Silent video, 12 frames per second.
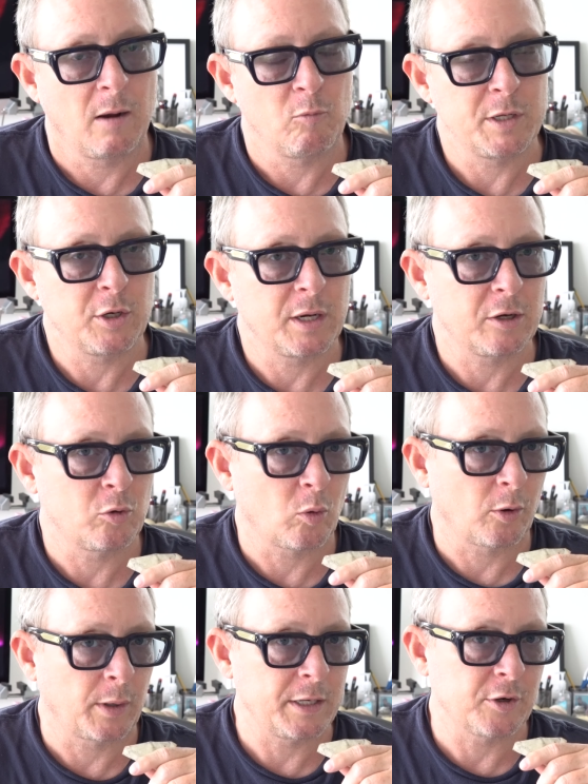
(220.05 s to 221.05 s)
when you get an
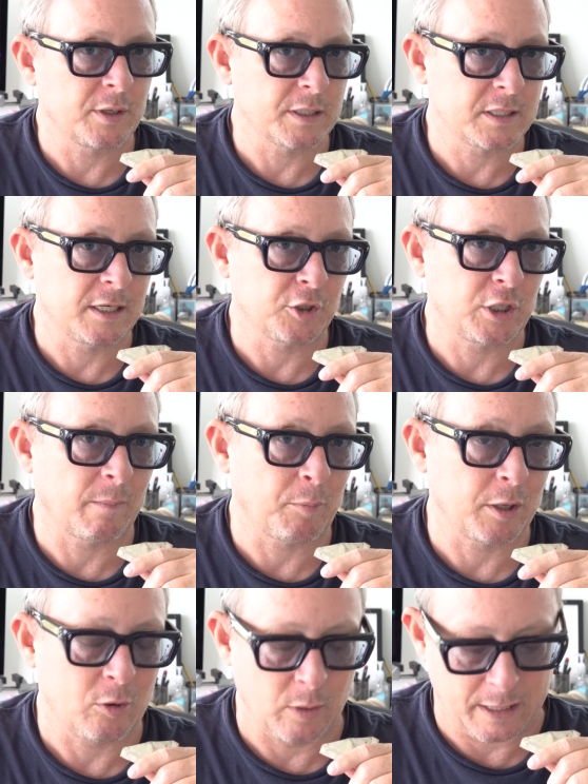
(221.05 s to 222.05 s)
order in, you're going to see it shipped
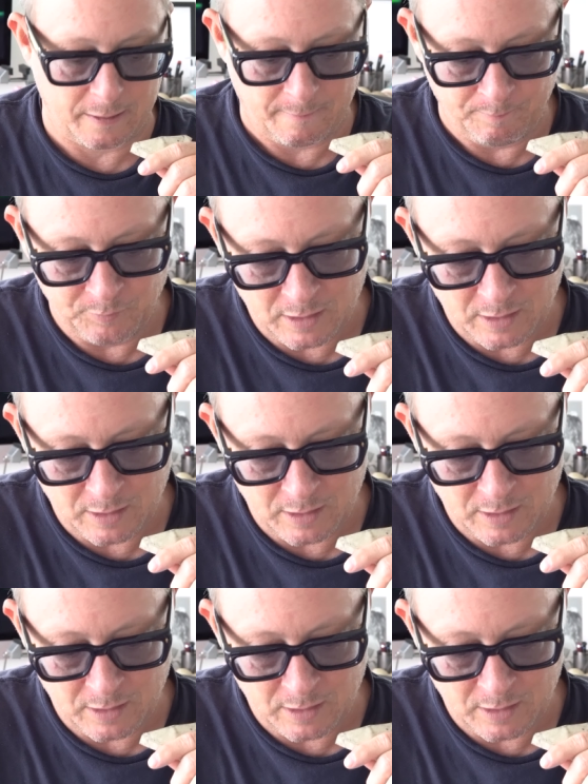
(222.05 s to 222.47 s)
pretty quick.